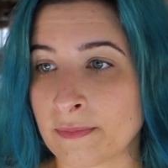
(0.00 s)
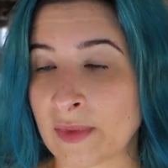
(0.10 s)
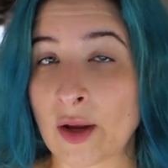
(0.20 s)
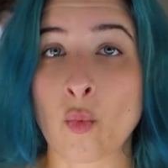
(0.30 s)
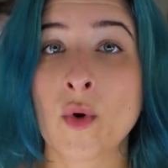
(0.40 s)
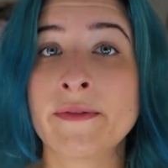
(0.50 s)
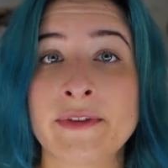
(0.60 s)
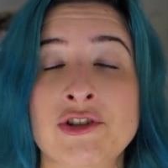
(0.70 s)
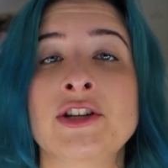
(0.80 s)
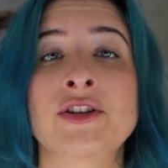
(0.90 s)
like, what
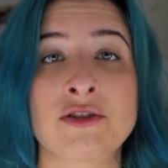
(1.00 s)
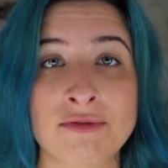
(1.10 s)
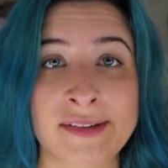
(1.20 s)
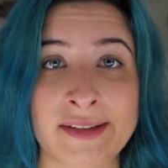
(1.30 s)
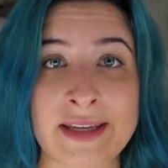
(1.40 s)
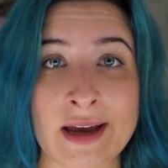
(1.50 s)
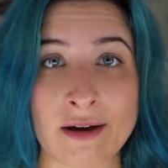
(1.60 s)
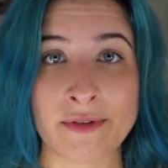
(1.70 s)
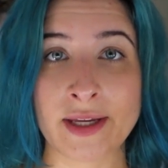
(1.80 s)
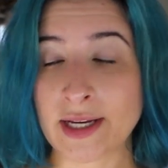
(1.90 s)
vision do you see
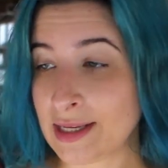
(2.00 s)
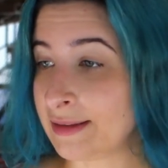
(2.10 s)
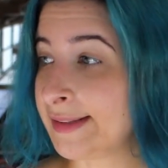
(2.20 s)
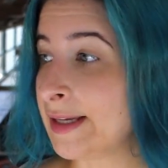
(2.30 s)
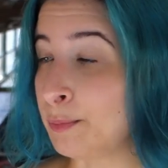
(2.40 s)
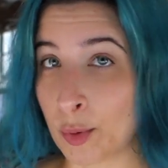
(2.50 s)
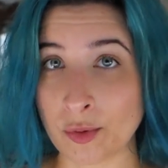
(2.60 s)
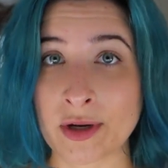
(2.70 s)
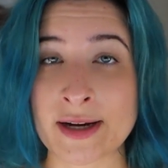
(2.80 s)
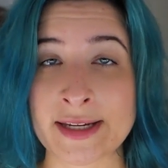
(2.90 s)
of it? Is it
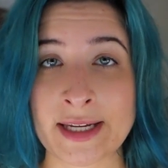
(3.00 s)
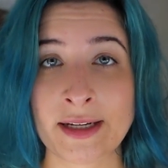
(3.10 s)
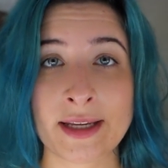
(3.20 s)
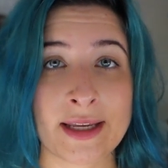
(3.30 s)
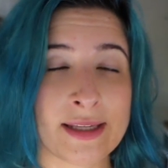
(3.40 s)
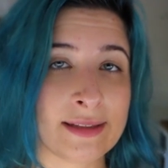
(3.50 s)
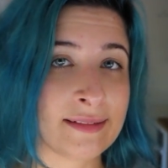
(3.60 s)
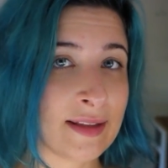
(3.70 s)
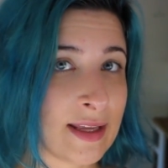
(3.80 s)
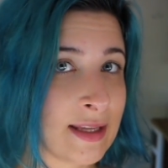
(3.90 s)
boondocking?
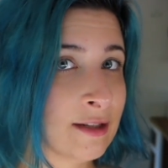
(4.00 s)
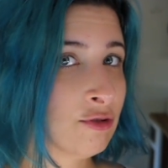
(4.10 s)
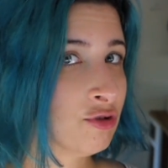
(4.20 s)
Is it,